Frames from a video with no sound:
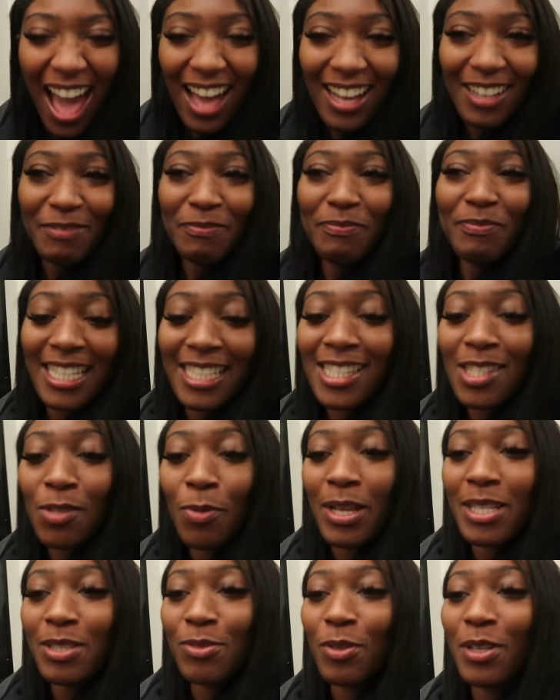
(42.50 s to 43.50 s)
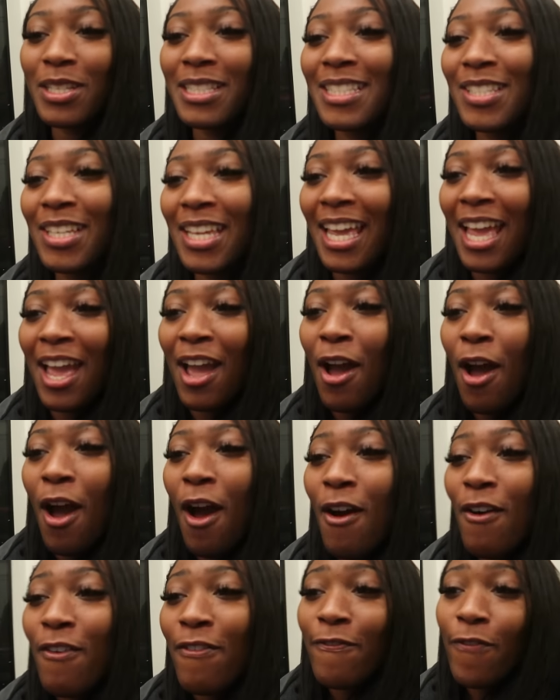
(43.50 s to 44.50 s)
It is 2020
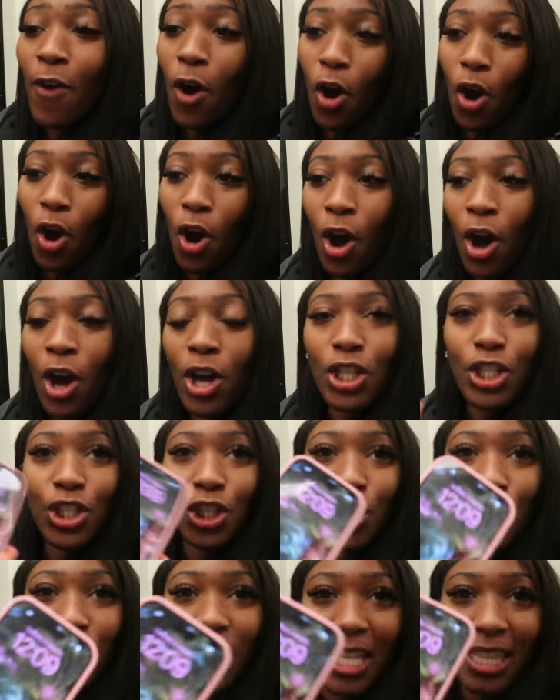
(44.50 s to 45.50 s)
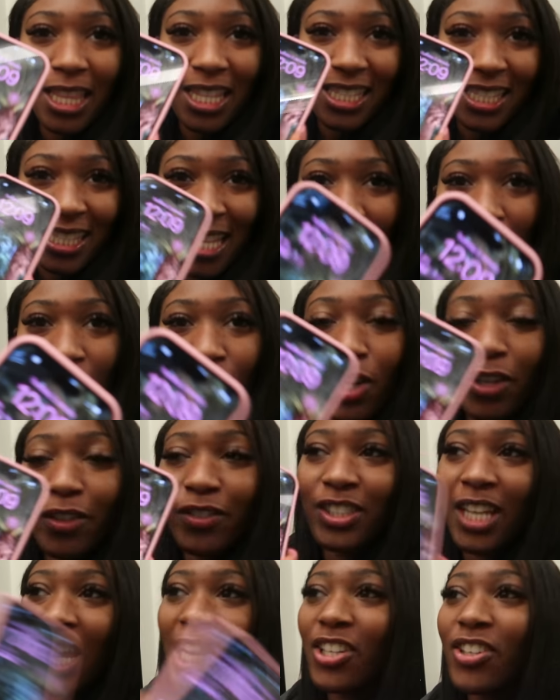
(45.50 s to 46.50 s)
for Tuesday the 2nd
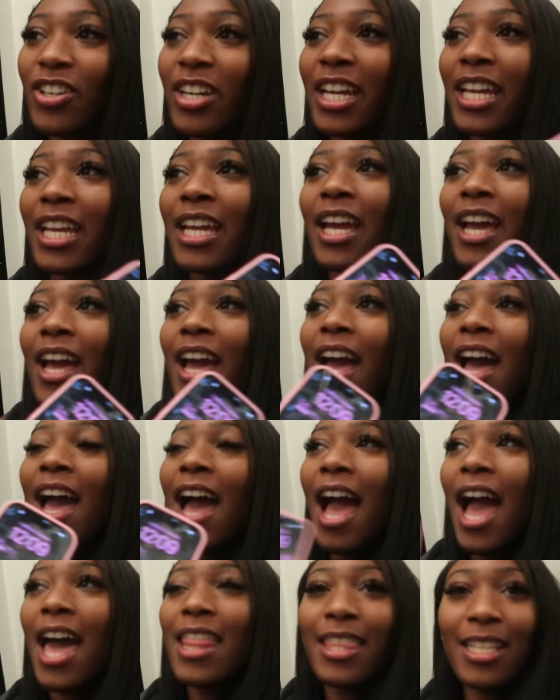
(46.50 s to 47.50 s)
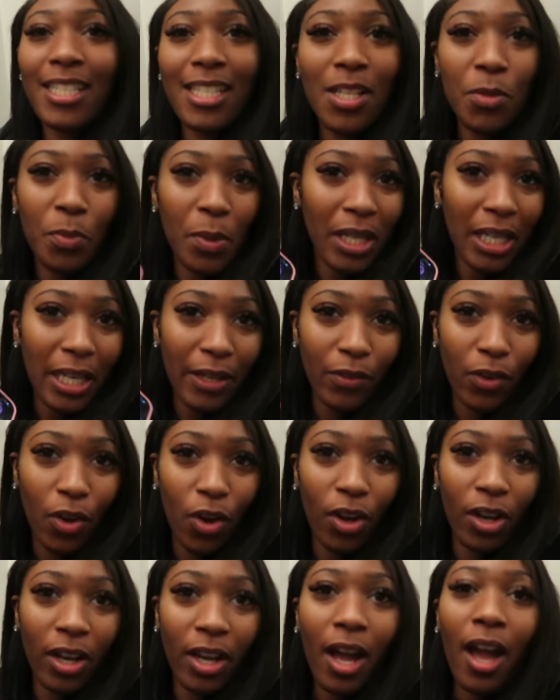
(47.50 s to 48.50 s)
of January, and this is a weekly
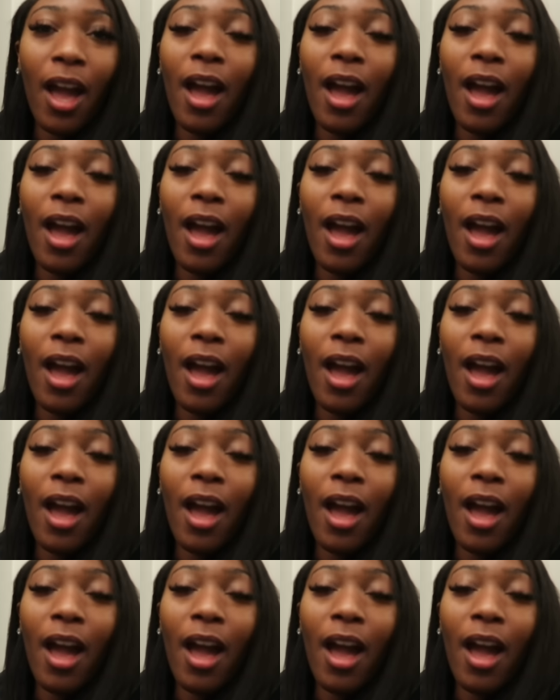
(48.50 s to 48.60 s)
vlog.